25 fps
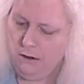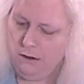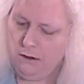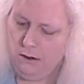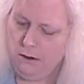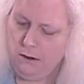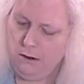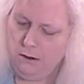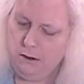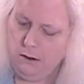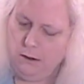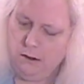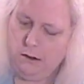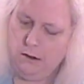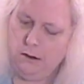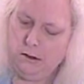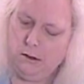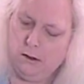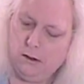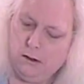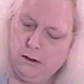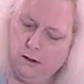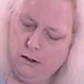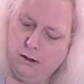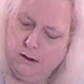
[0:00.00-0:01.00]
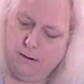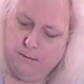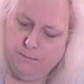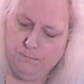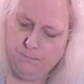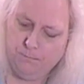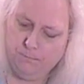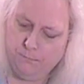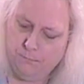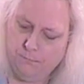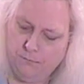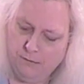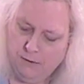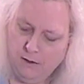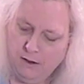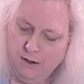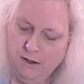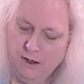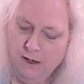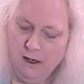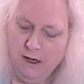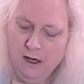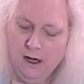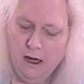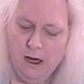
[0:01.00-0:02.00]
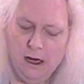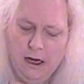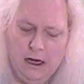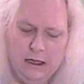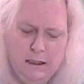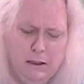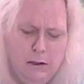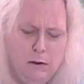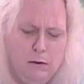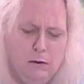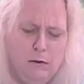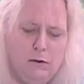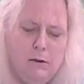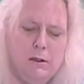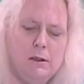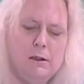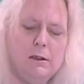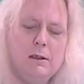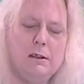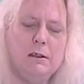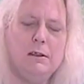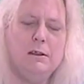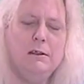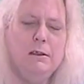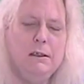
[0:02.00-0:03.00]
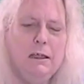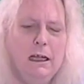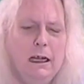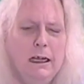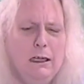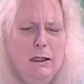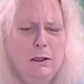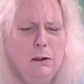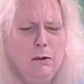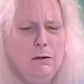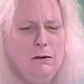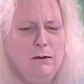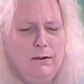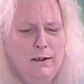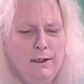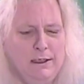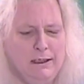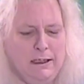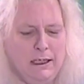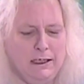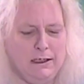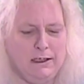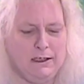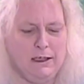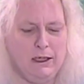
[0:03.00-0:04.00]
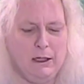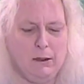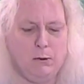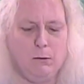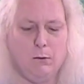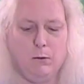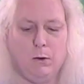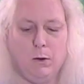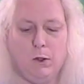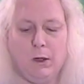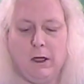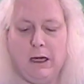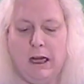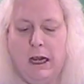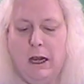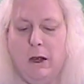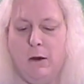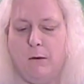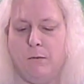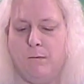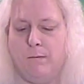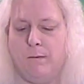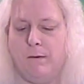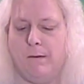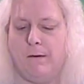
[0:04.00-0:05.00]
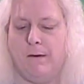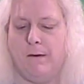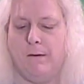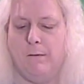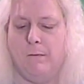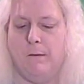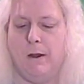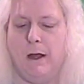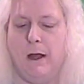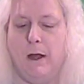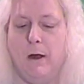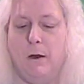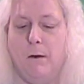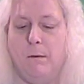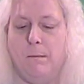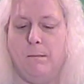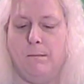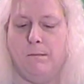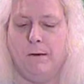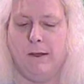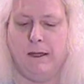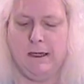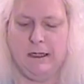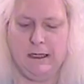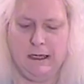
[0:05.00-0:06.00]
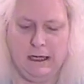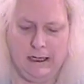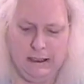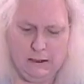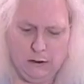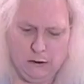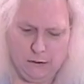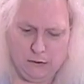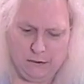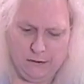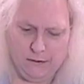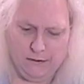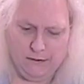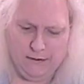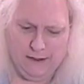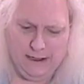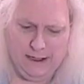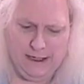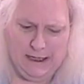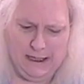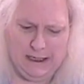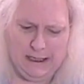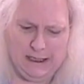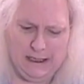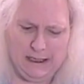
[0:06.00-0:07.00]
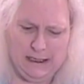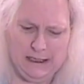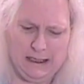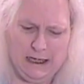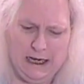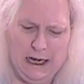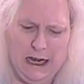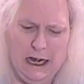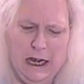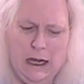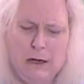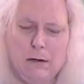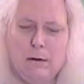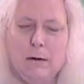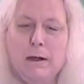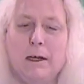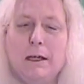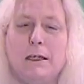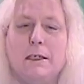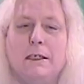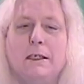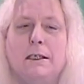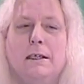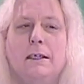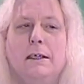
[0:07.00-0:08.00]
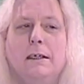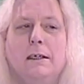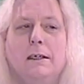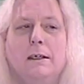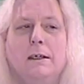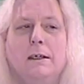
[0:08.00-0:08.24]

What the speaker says: I don't think that's going to work out very well. And I don't think Congress,